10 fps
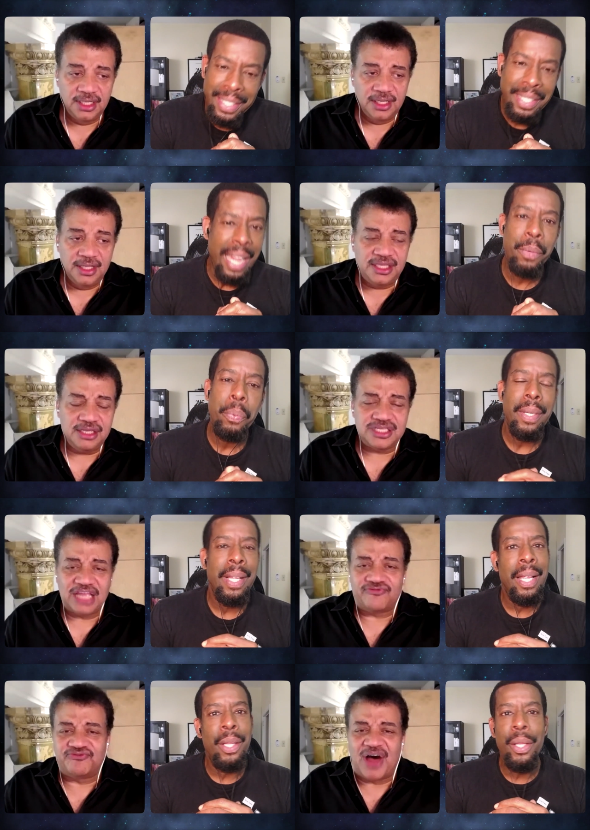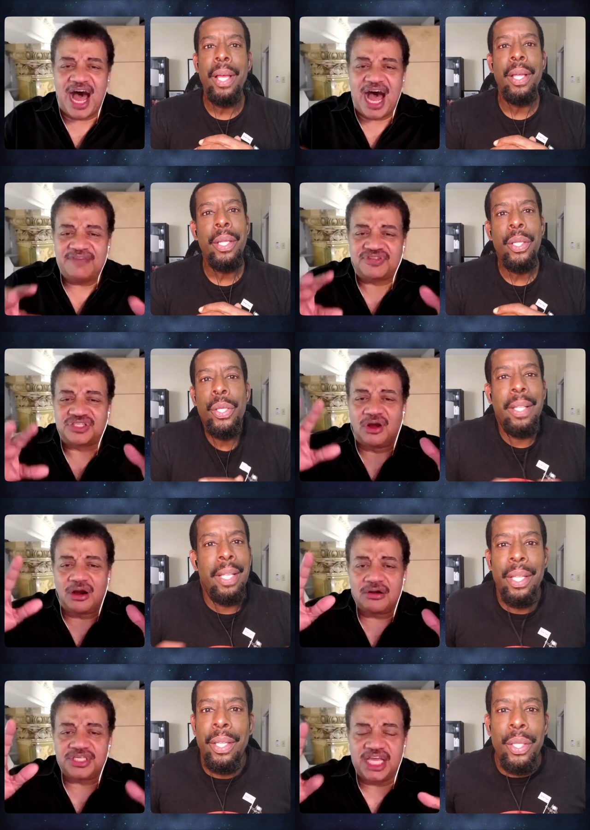Speaker 1: That there's like five
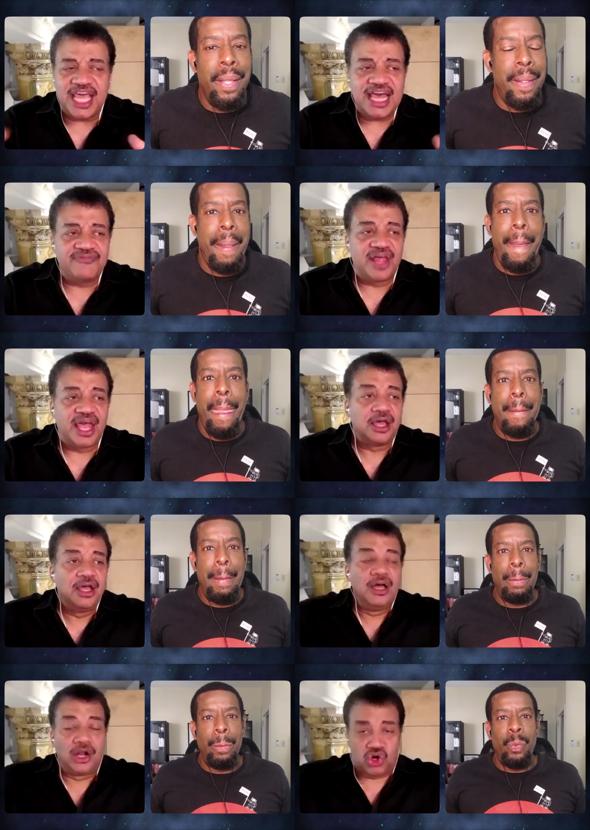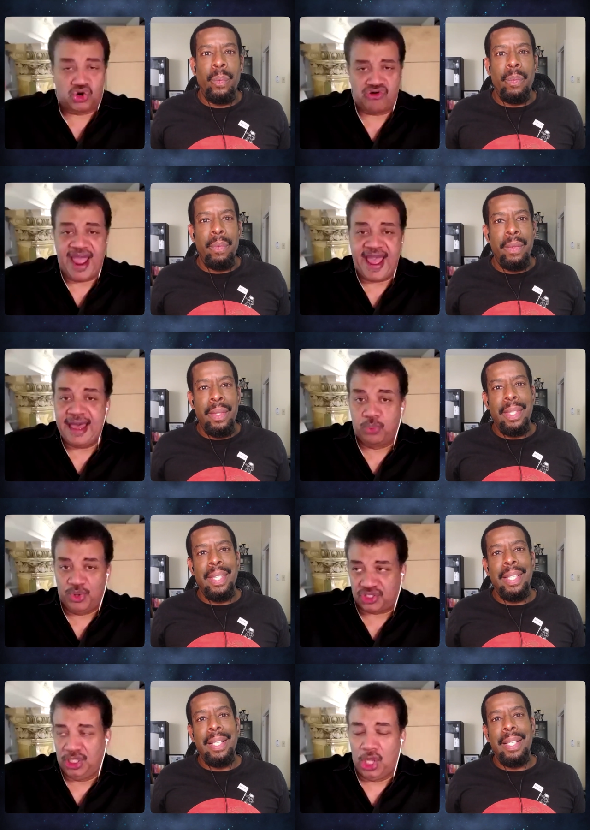stars, and they have like a crab
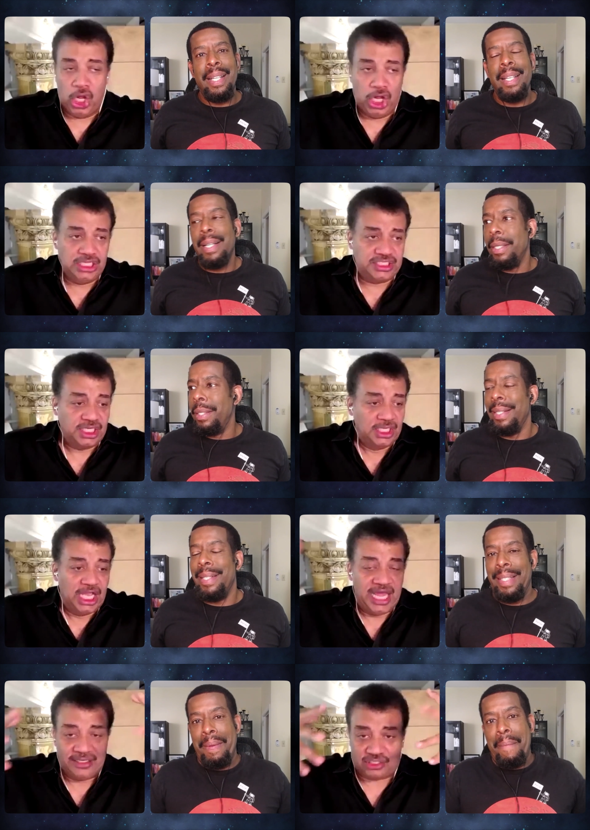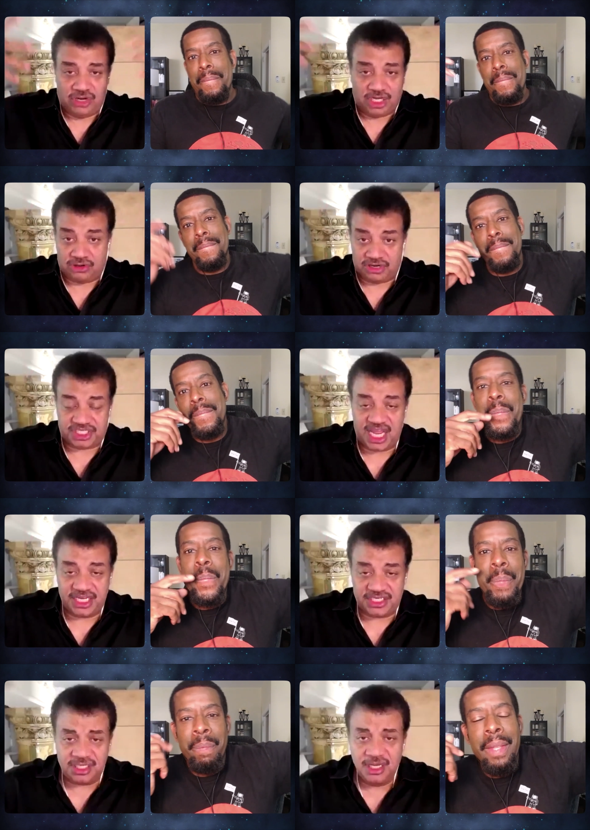with claws, and it's a
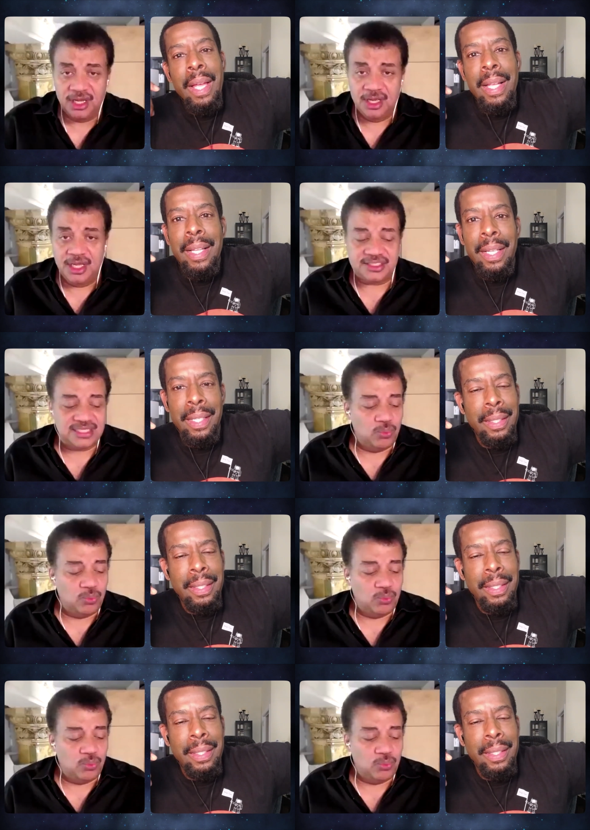crustacean. It's like,